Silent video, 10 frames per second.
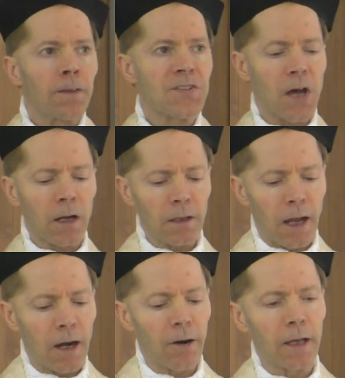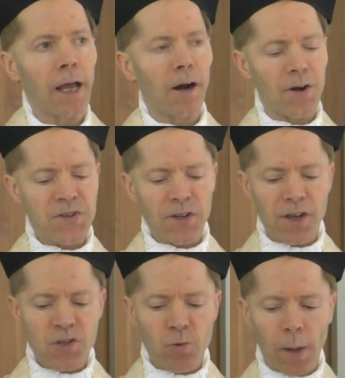The subtle Arian
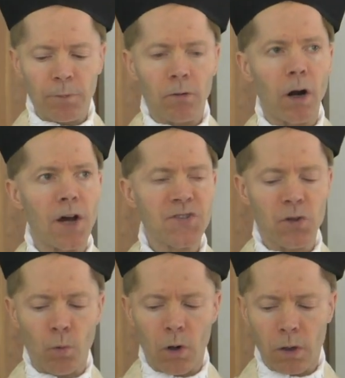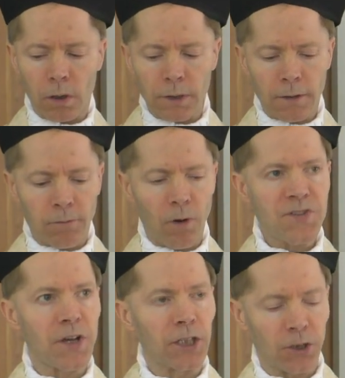heresy swept across the world in the 4th
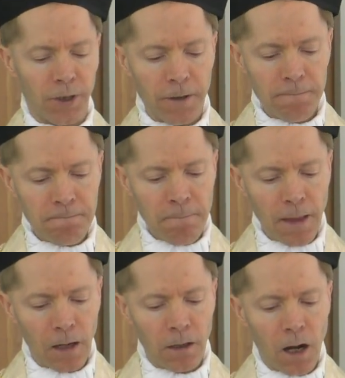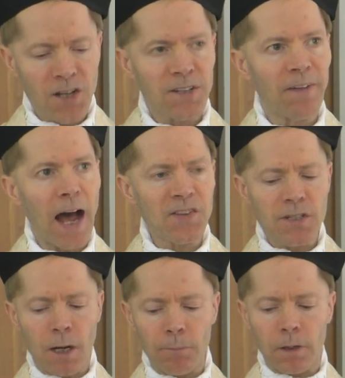century and caused a
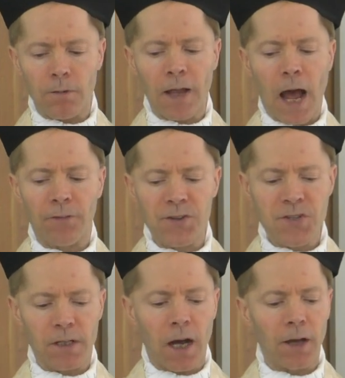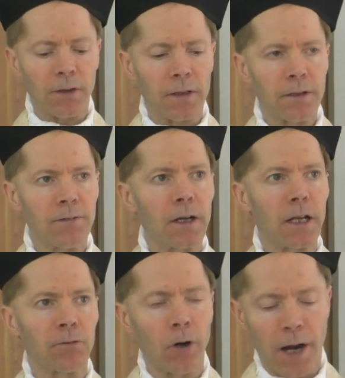vast number of Catholics to deny the
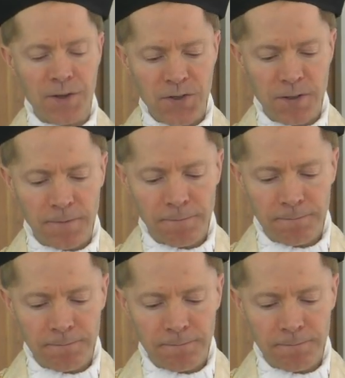divinity of Christ.